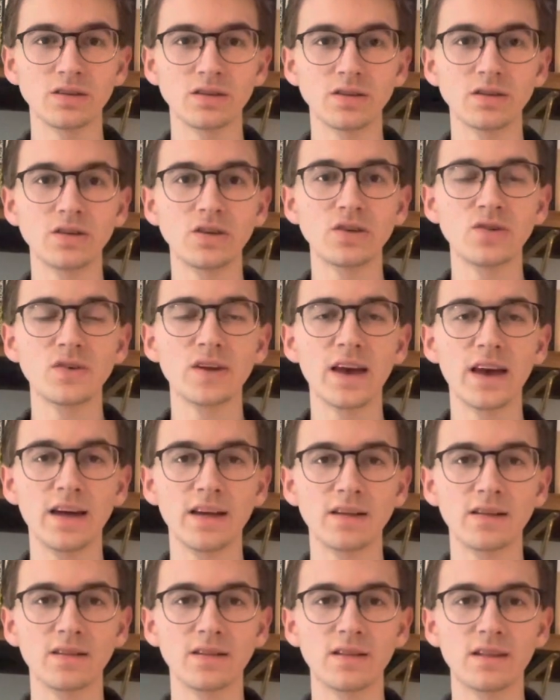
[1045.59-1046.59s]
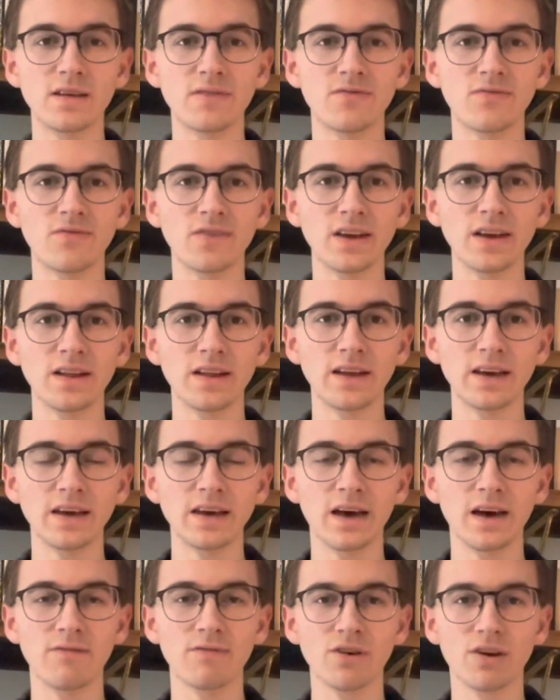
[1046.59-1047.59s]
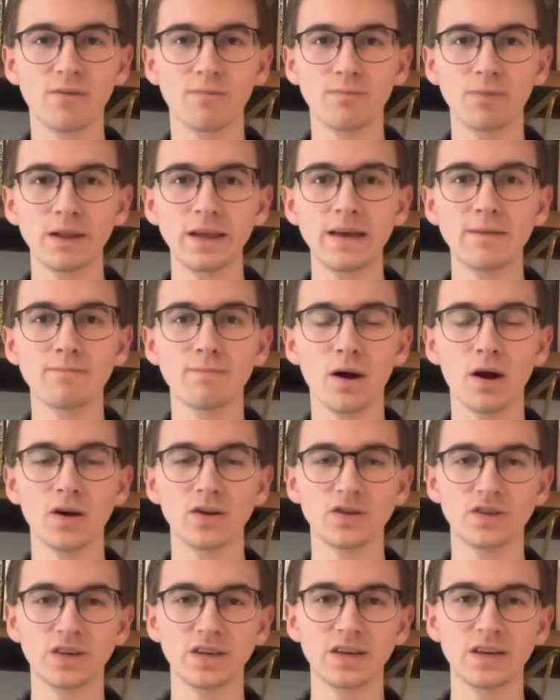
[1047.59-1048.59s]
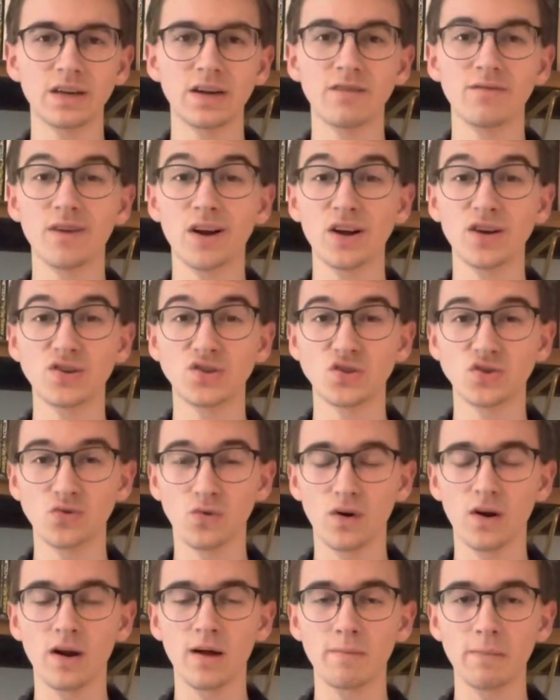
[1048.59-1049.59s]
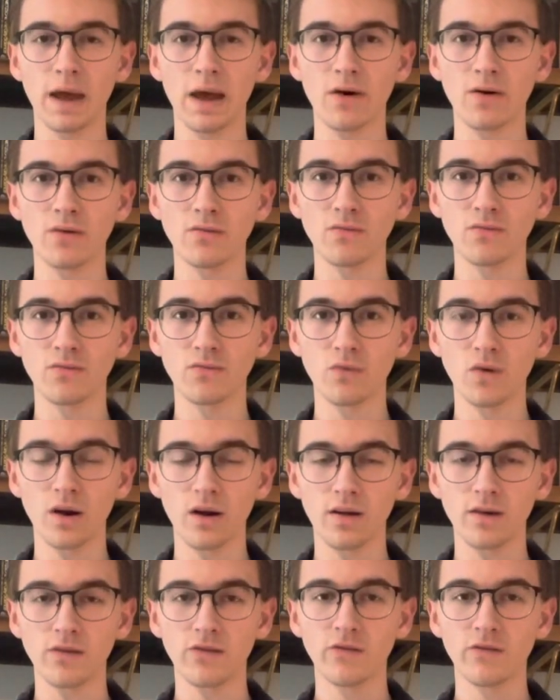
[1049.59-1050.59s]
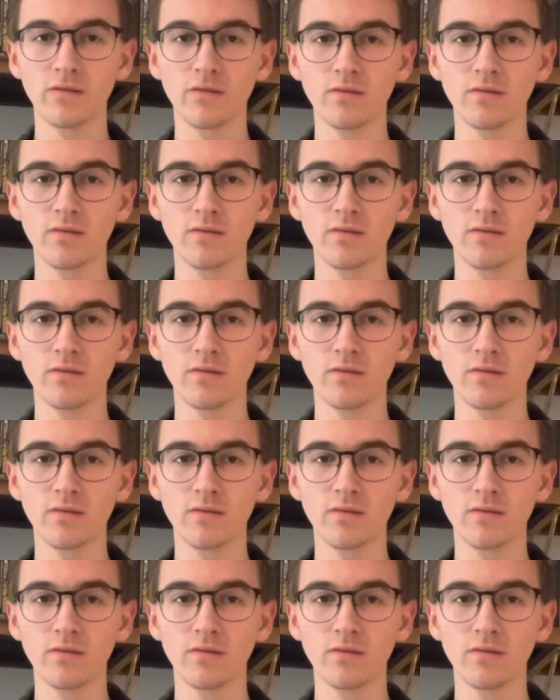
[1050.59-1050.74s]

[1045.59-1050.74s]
you get the feeling of a complete person in a very short amount of works.